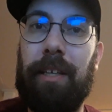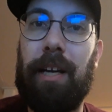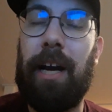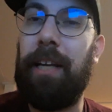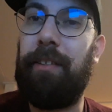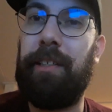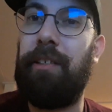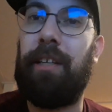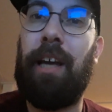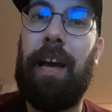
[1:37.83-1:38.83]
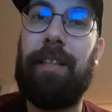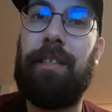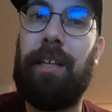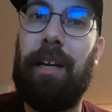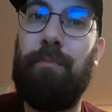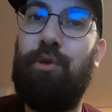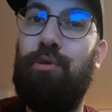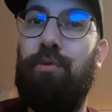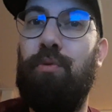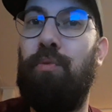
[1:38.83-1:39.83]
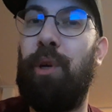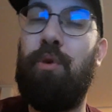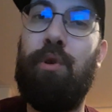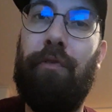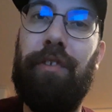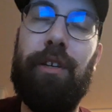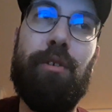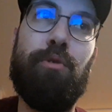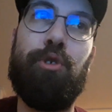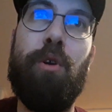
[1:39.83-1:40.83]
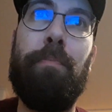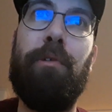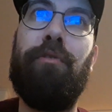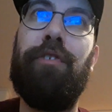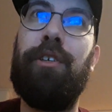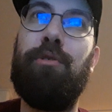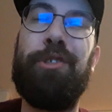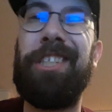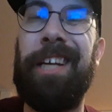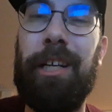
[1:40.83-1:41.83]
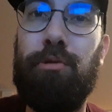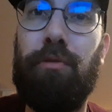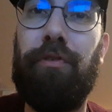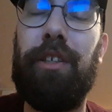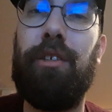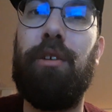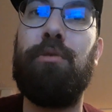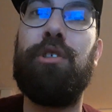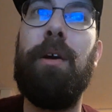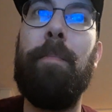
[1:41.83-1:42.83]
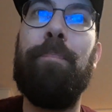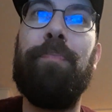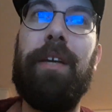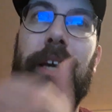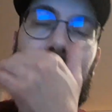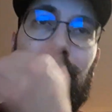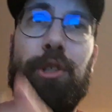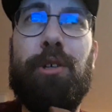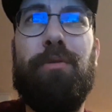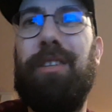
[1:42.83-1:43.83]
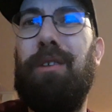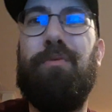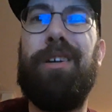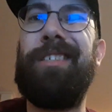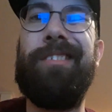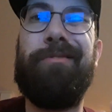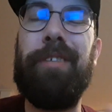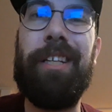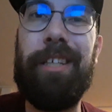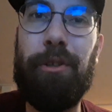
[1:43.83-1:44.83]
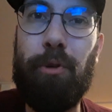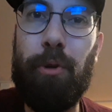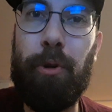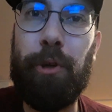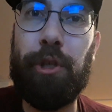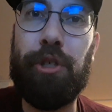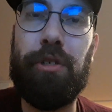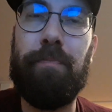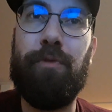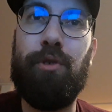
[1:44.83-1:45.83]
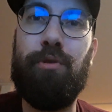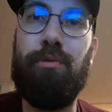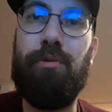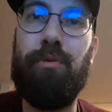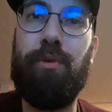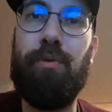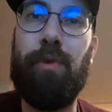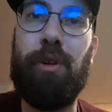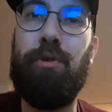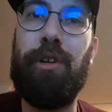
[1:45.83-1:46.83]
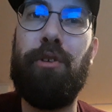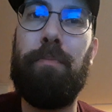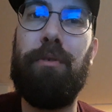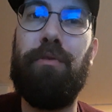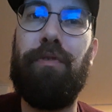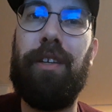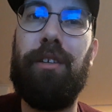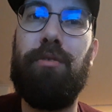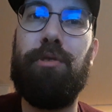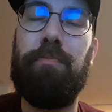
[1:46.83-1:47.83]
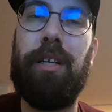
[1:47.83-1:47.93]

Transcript: I did not have time to record videos, upload videos, schedule videos. And also there wasn't really an urge to record and upload videos